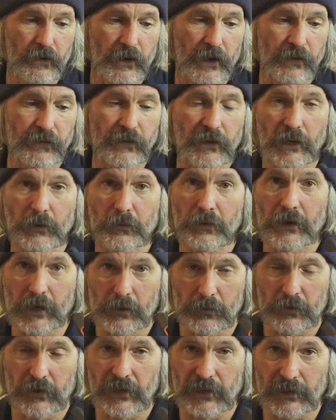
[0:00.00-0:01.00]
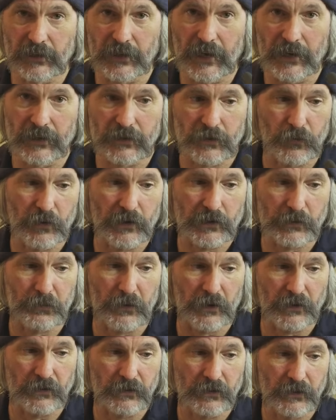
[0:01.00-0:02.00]
and then to be able to hit the SOS
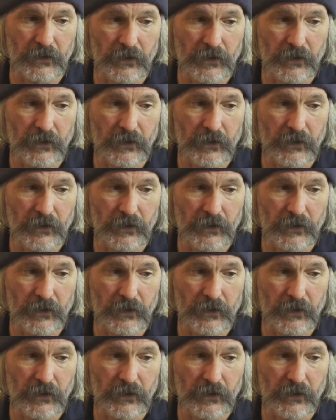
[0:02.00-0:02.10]
button